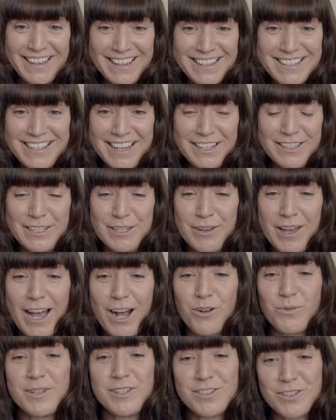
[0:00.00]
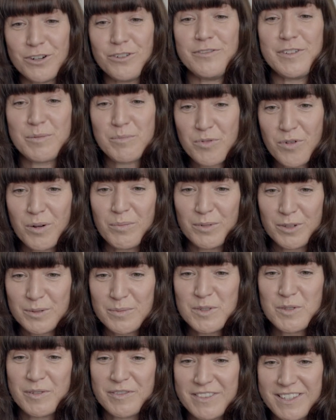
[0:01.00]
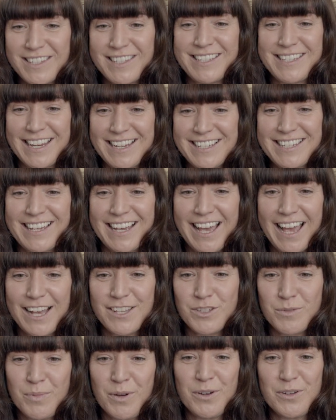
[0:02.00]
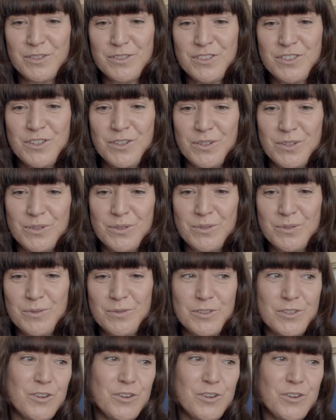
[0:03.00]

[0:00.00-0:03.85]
Exactly. Yeah. How are we solving problems with this data as opposed to